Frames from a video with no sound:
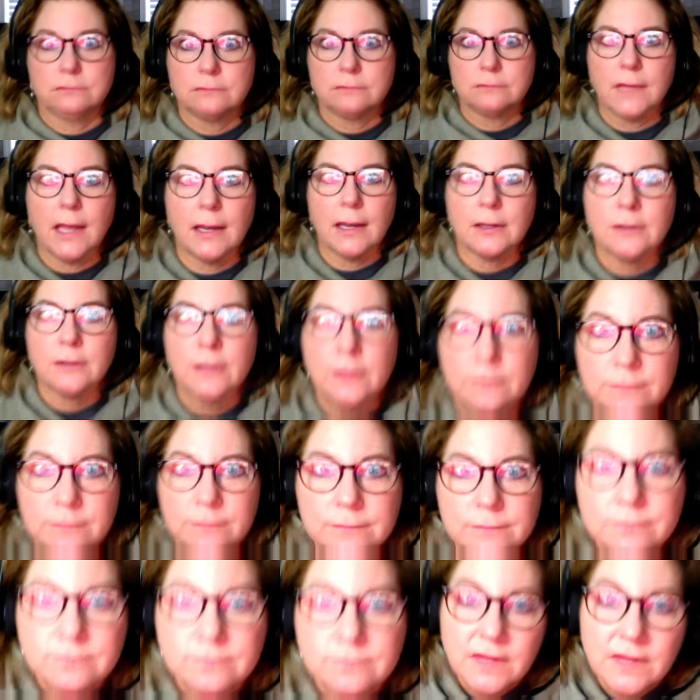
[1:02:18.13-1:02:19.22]
I don't know.
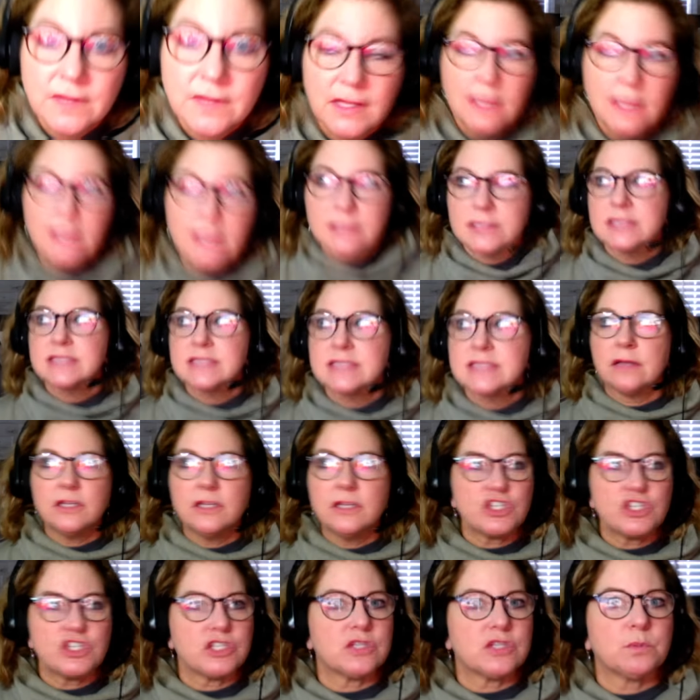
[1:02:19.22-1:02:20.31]
Doesn't sound like
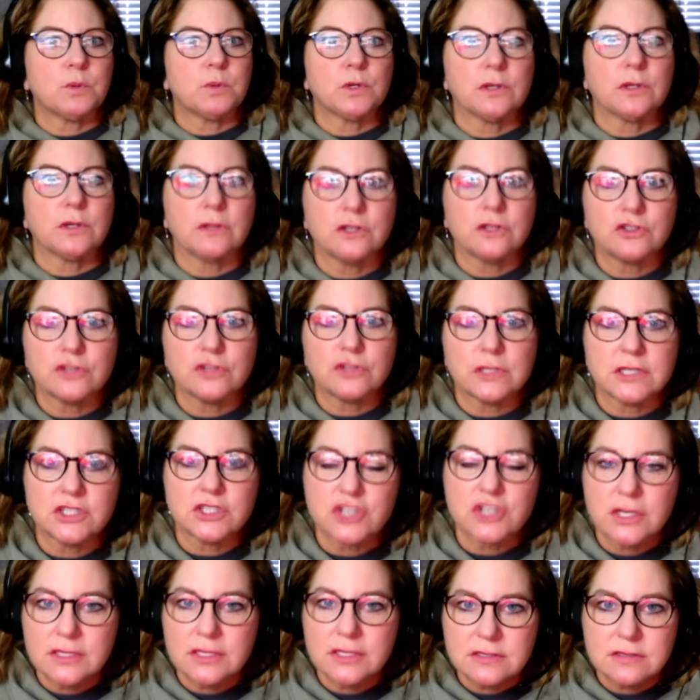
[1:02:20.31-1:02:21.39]
she supported their
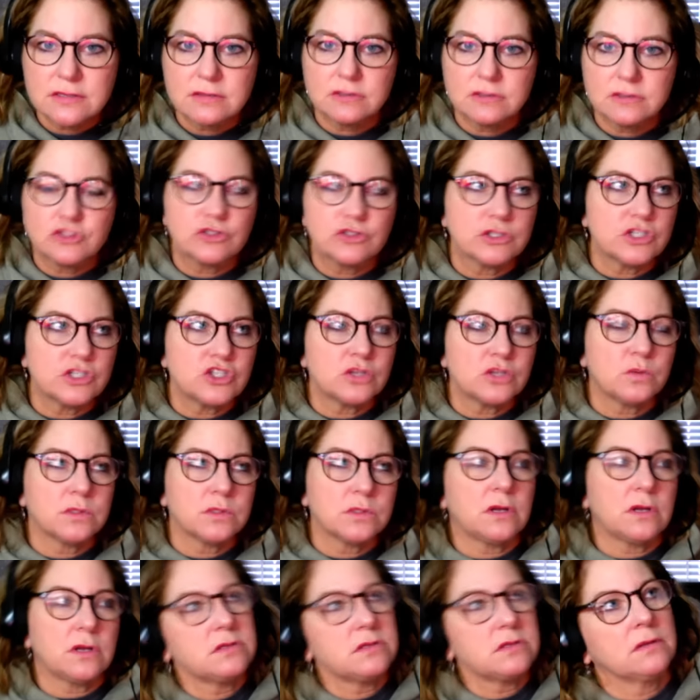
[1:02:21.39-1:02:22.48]
traditions. Their tradition was
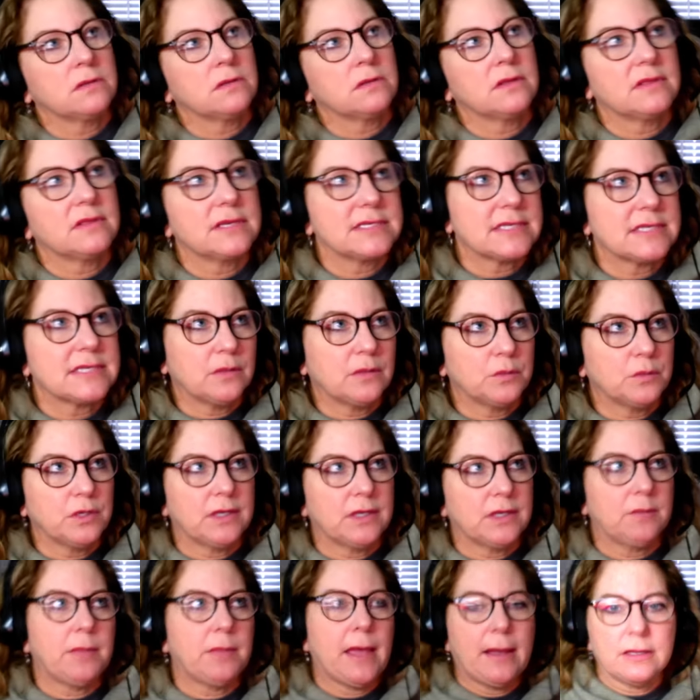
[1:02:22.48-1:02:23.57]
also that they
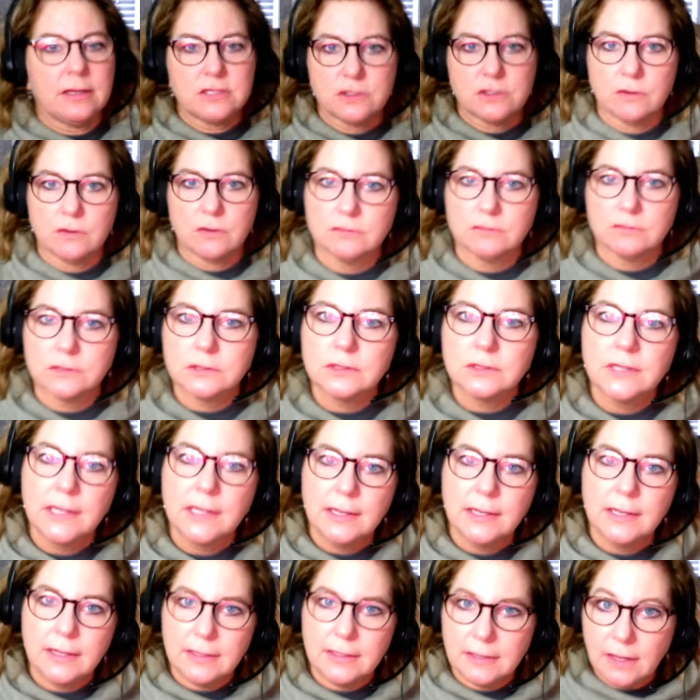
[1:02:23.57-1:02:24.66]
celebrated Passover
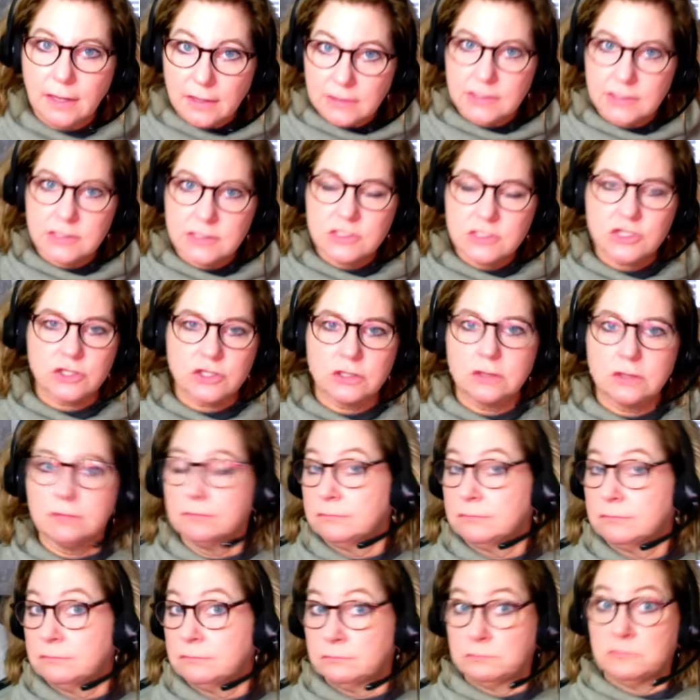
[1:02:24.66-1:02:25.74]
and not Easter.
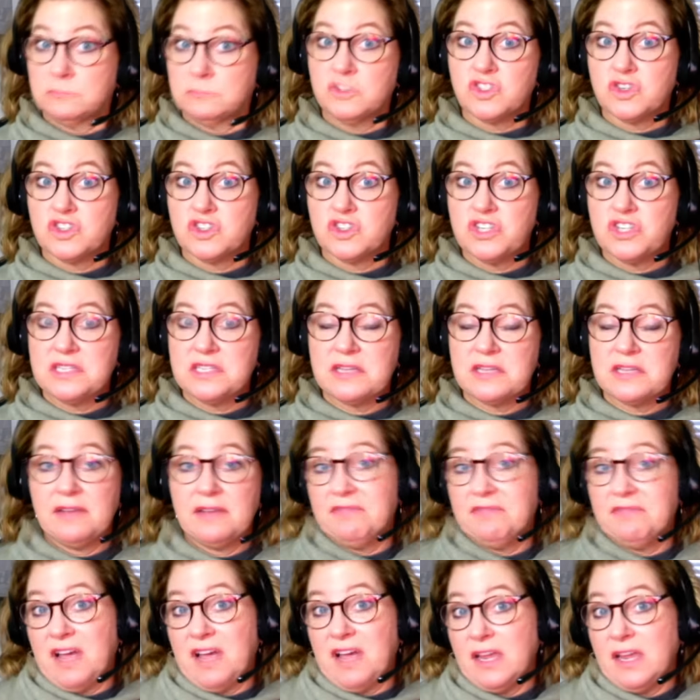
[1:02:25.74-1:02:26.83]
So she said,
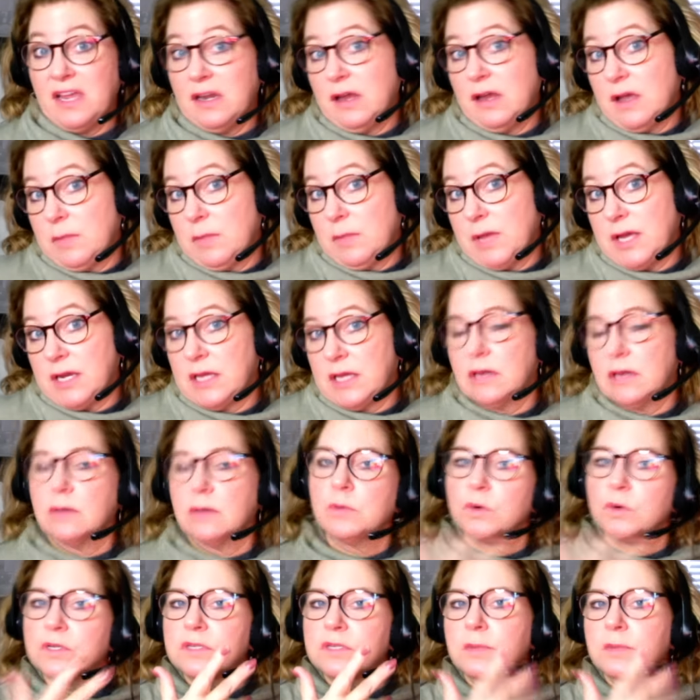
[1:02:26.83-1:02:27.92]
fine, I'm out of here. I'm
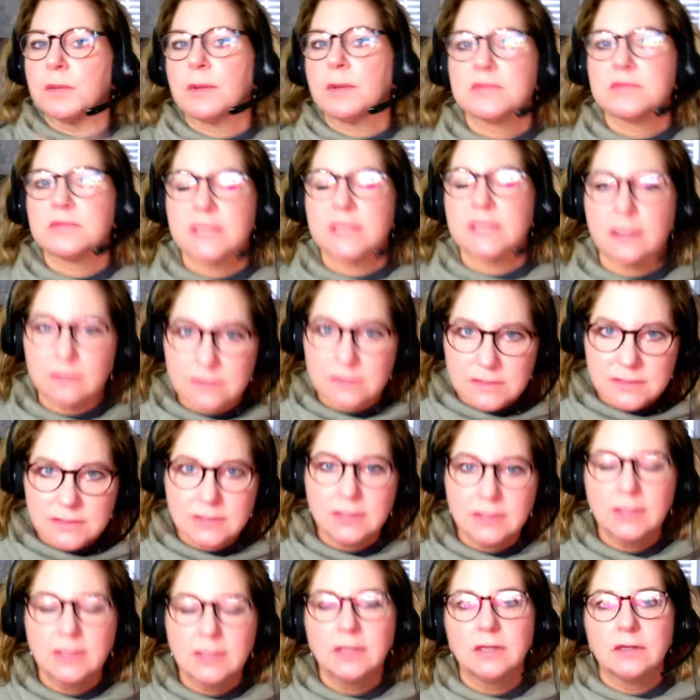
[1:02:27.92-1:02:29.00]
going to my mom's house.
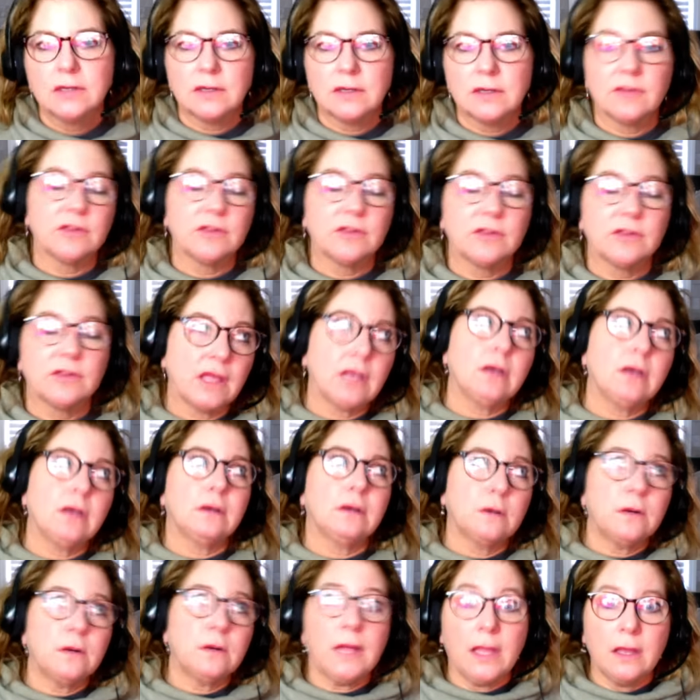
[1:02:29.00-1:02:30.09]
And they're like,
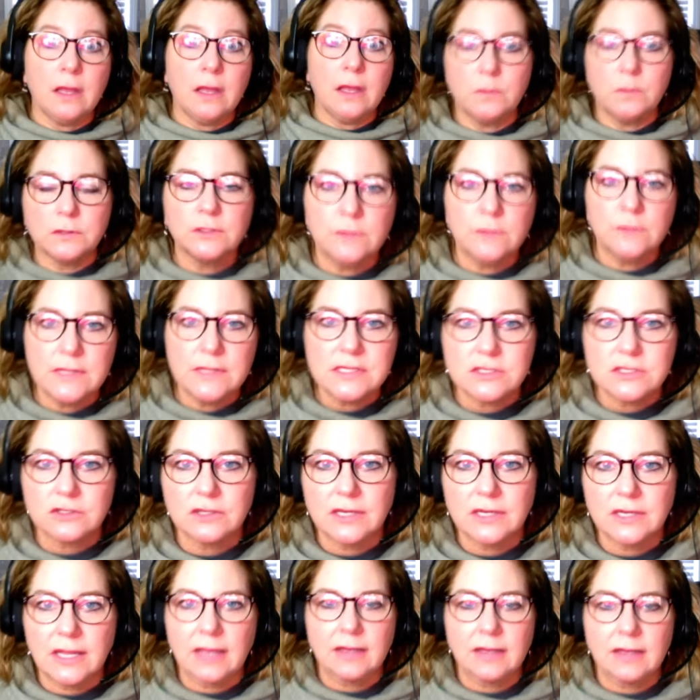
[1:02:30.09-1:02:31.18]
oh, okay, we'll do Easter
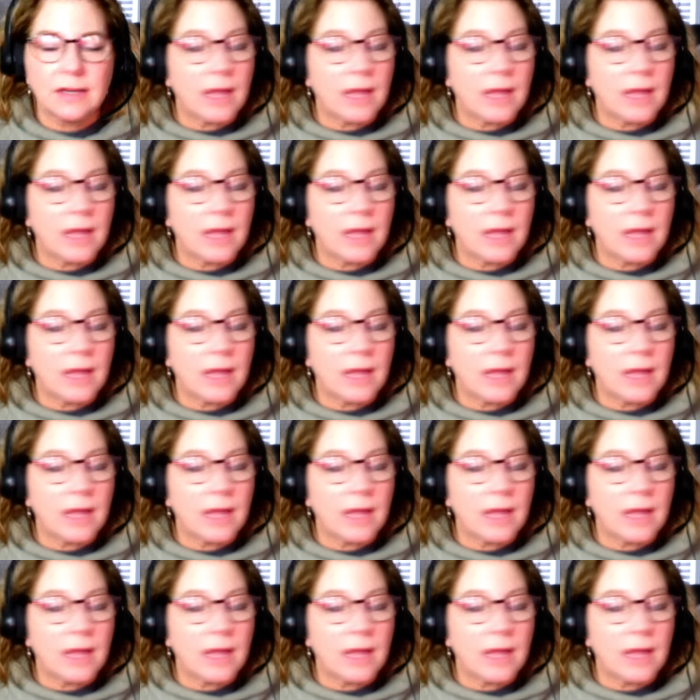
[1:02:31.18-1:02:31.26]
again.